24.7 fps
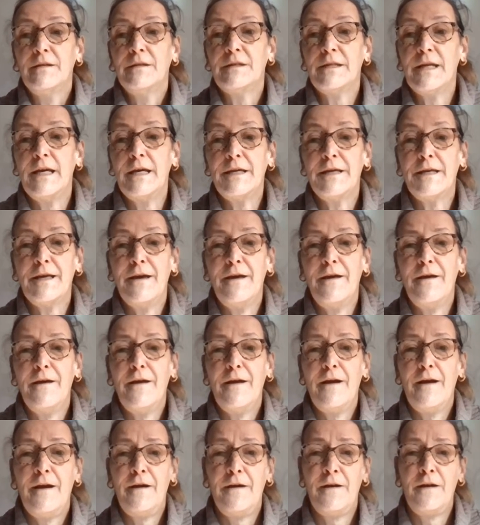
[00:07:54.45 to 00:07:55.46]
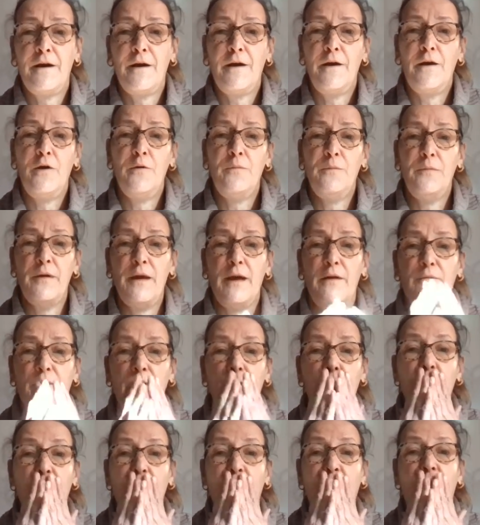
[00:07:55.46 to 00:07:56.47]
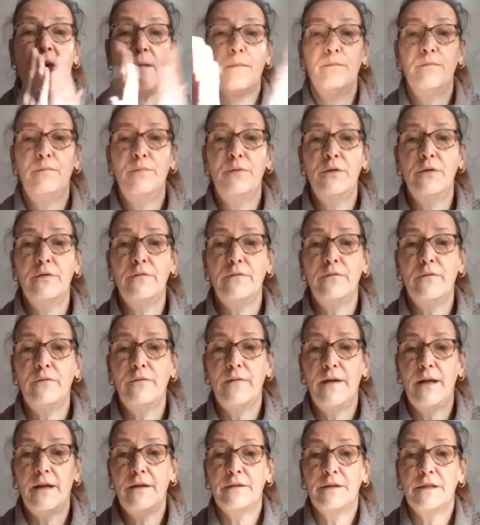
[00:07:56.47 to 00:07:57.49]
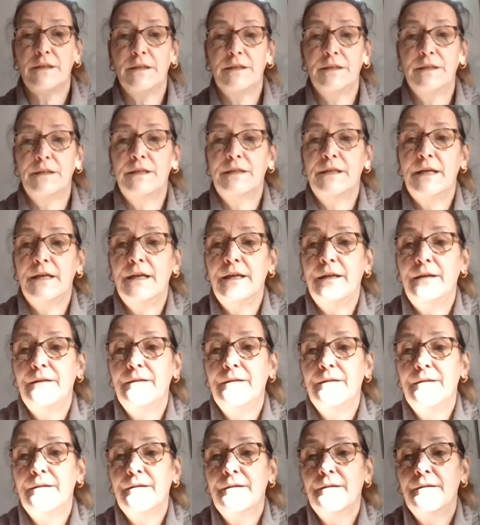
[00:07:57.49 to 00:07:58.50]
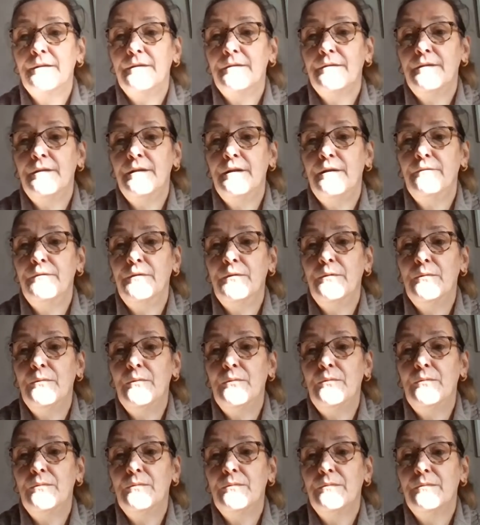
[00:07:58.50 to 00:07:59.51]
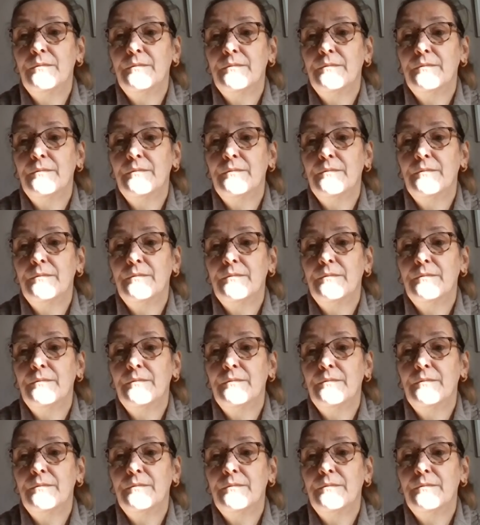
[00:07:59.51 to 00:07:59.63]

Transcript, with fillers: Take care and I hope you have a beautiful Valentine's Day. Love you all.